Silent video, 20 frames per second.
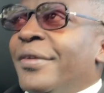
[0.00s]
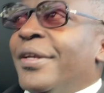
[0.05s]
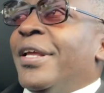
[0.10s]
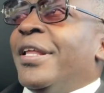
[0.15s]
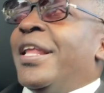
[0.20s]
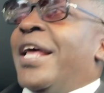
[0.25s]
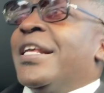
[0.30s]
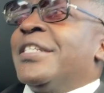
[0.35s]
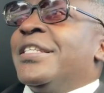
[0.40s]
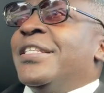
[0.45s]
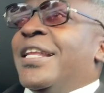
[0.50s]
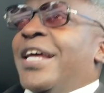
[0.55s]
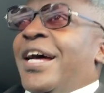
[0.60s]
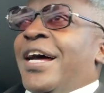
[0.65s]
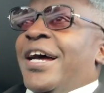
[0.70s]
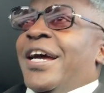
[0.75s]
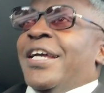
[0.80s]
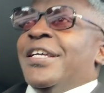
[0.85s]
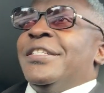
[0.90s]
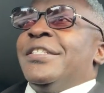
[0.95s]
That's
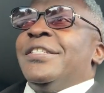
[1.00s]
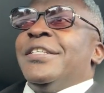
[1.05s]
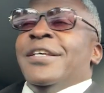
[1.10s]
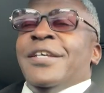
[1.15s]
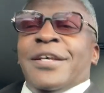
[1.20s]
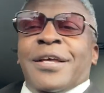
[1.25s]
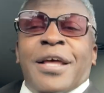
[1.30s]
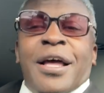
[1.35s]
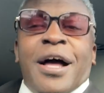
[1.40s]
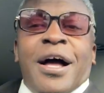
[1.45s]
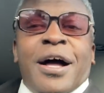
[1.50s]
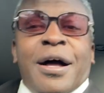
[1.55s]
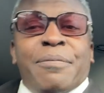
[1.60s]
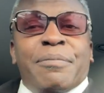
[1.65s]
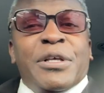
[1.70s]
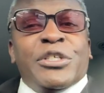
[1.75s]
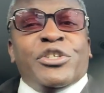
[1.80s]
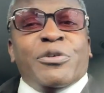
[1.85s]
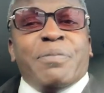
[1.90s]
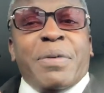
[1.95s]
nice. Uh,
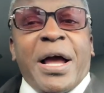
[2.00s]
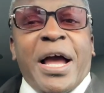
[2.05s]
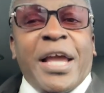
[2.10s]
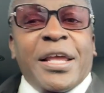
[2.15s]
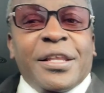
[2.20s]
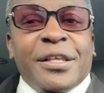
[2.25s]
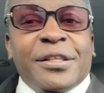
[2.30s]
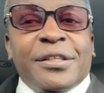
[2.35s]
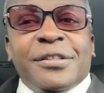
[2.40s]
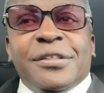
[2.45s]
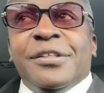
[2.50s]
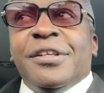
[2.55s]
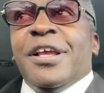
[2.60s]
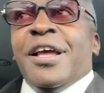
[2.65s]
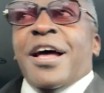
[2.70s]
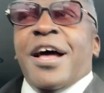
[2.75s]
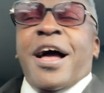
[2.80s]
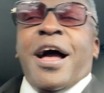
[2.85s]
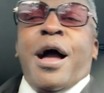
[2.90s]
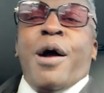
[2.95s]
Mr. Biden,
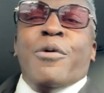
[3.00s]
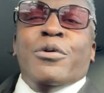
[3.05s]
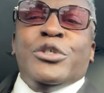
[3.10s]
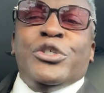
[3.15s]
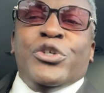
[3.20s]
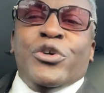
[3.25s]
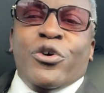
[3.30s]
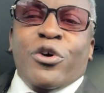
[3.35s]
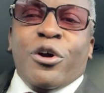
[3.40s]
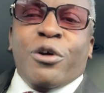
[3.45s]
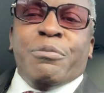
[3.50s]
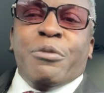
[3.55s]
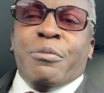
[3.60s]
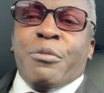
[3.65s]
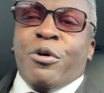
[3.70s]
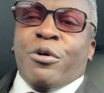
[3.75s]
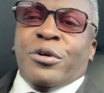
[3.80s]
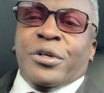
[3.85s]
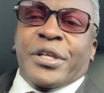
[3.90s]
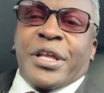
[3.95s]
how was your
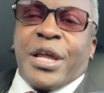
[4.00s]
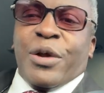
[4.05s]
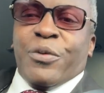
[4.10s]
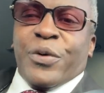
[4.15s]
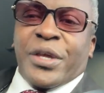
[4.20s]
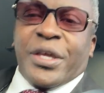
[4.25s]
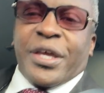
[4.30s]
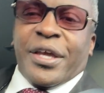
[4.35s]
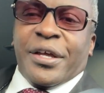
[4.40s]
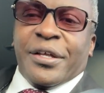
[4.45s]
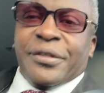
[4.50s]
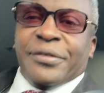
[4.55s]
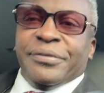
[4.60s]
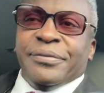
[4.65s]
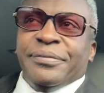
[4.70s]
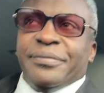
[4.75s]
Memorial Day weekend?